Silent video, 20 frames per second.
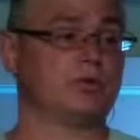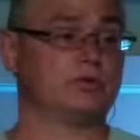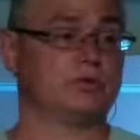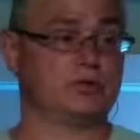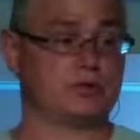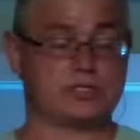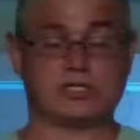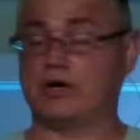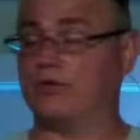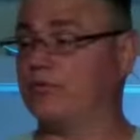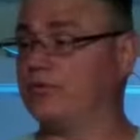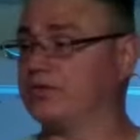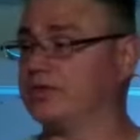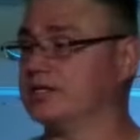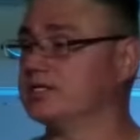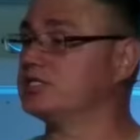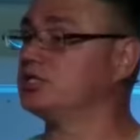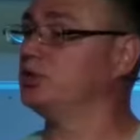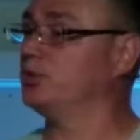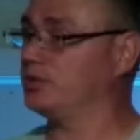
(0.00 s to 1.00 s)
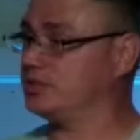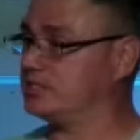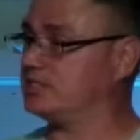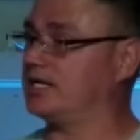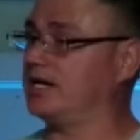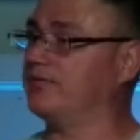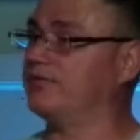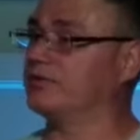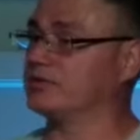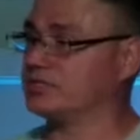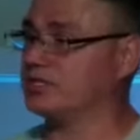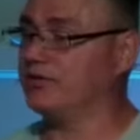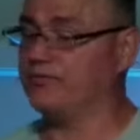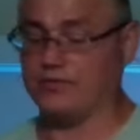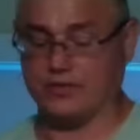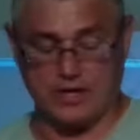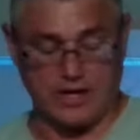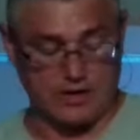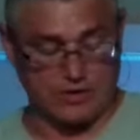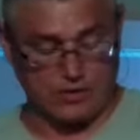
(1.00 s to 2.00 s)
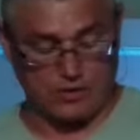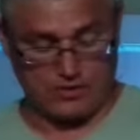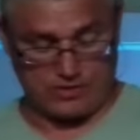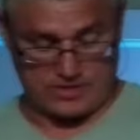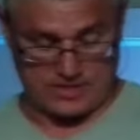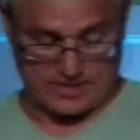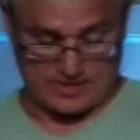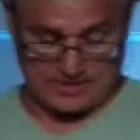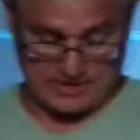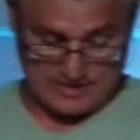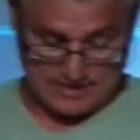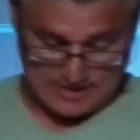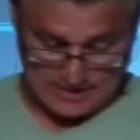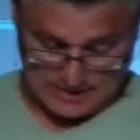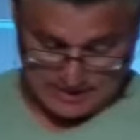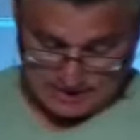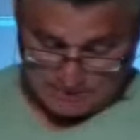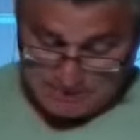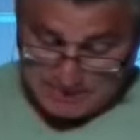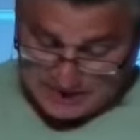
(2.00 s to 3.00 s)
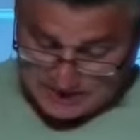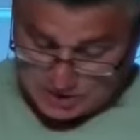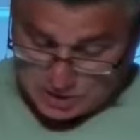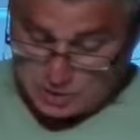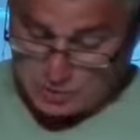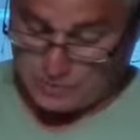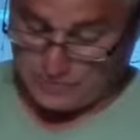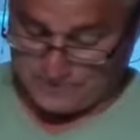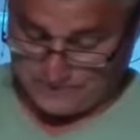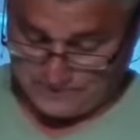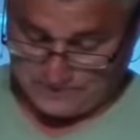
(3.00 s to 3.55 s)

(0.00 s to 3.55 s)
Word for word: yourself with this, you would save yourself a lot of heartache. And me too.